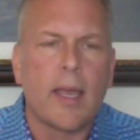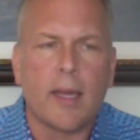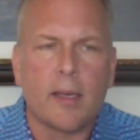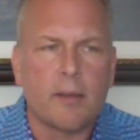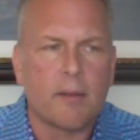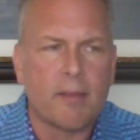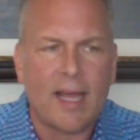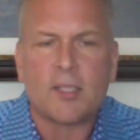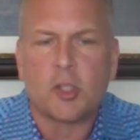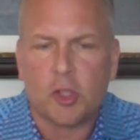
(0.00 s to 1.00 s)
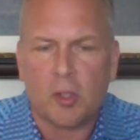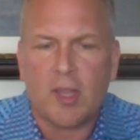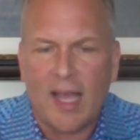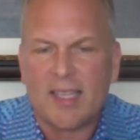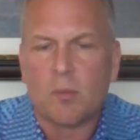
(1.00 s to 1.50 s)
And that
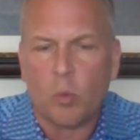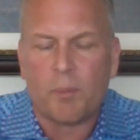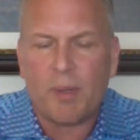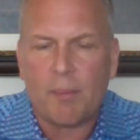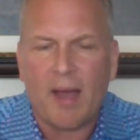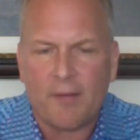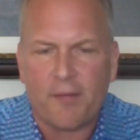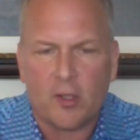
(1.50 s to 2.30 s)
that would be my